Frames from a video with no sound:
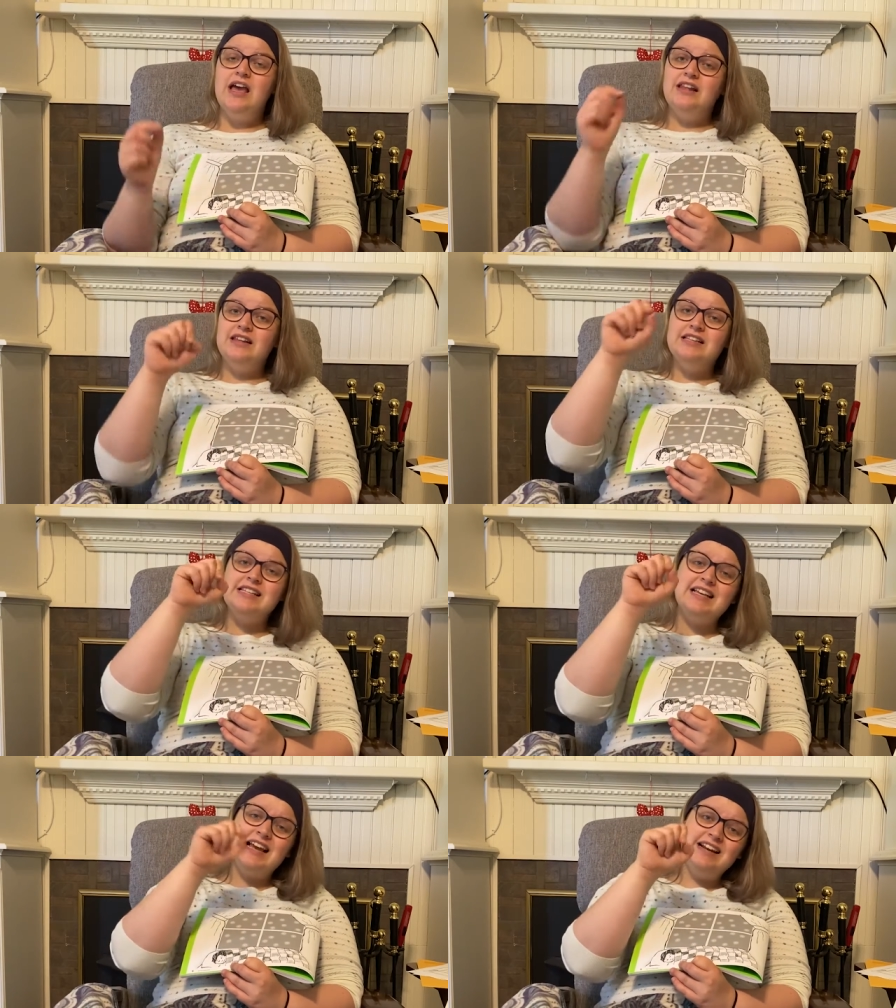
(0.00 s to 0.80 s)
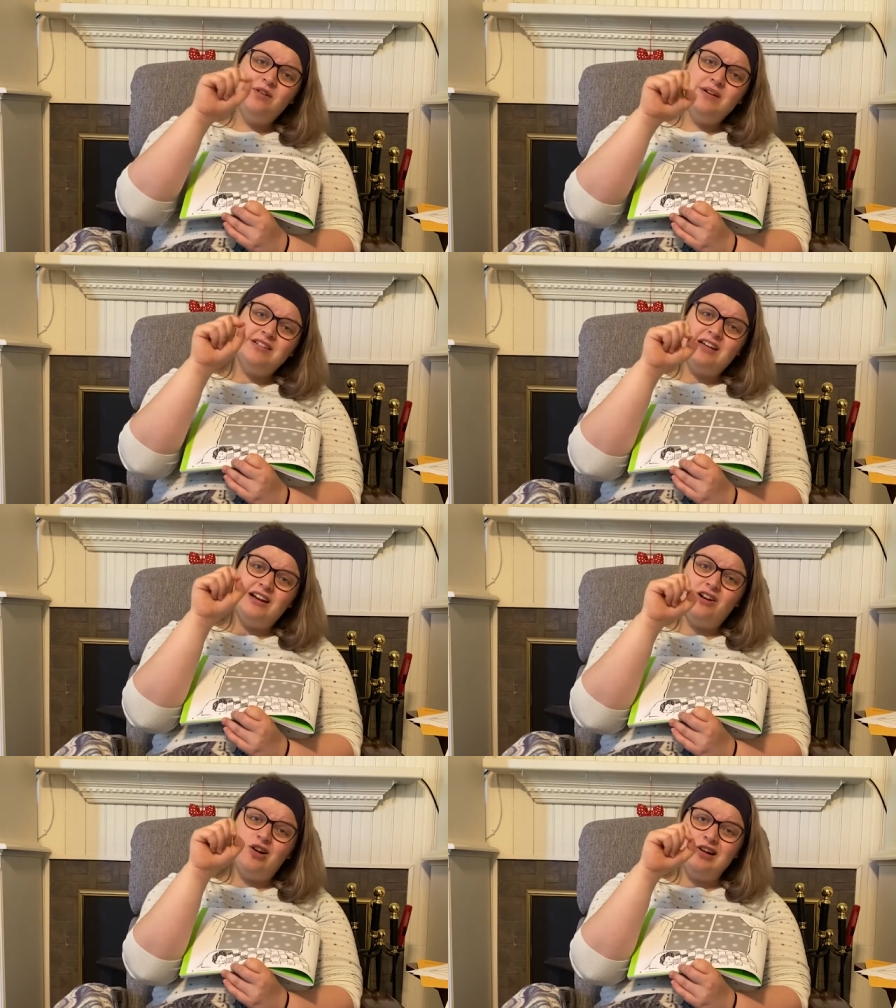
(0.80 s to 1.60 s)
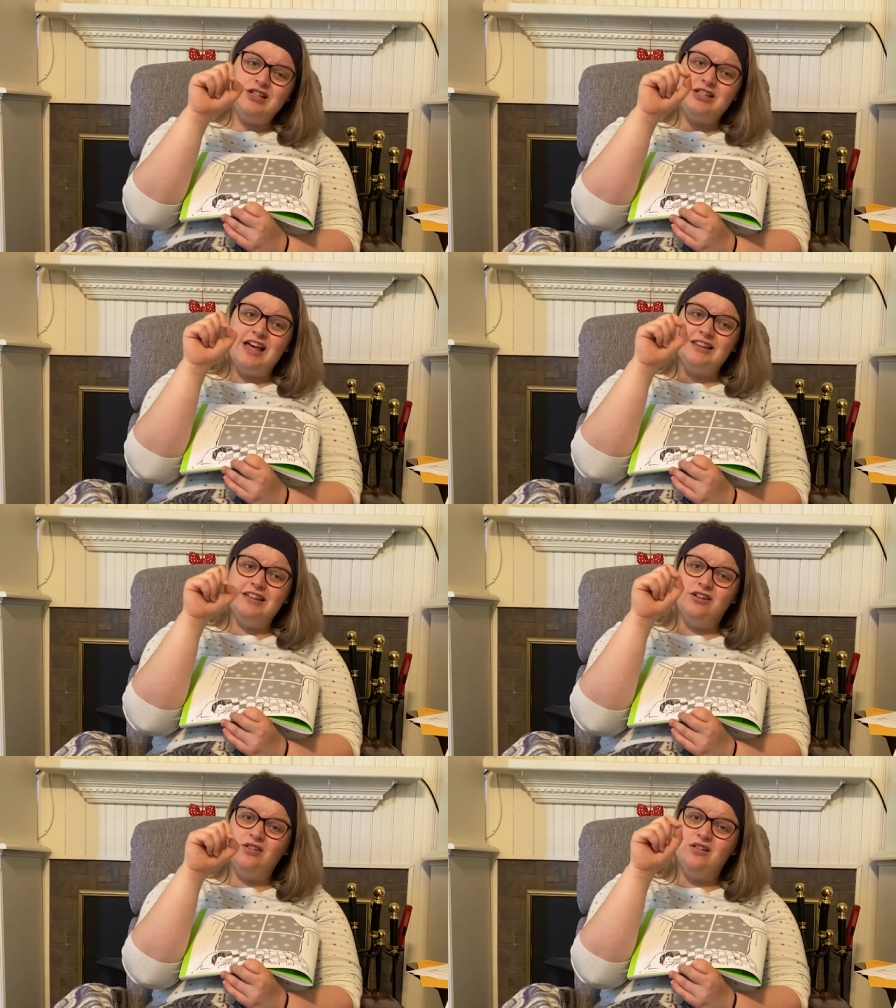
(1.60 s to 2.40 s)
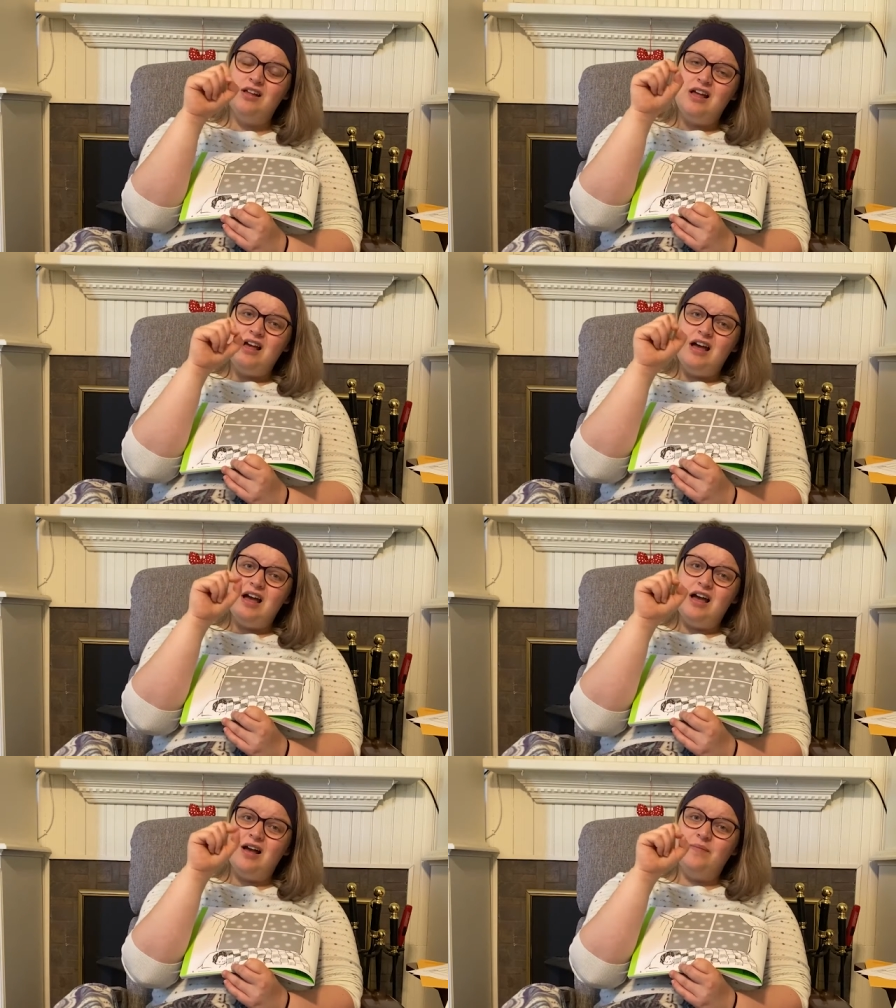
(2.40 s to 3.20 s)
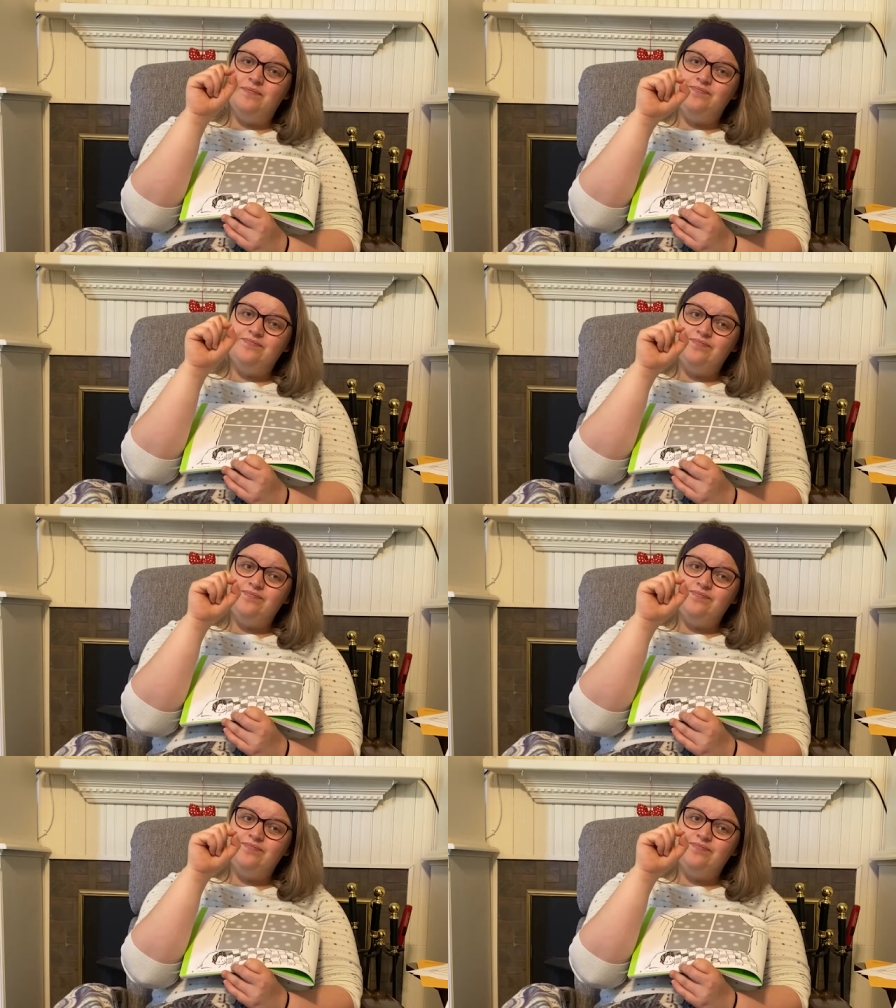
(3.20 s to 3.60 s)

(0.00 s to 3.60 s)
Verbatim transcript: And this is again going to encourage that little um,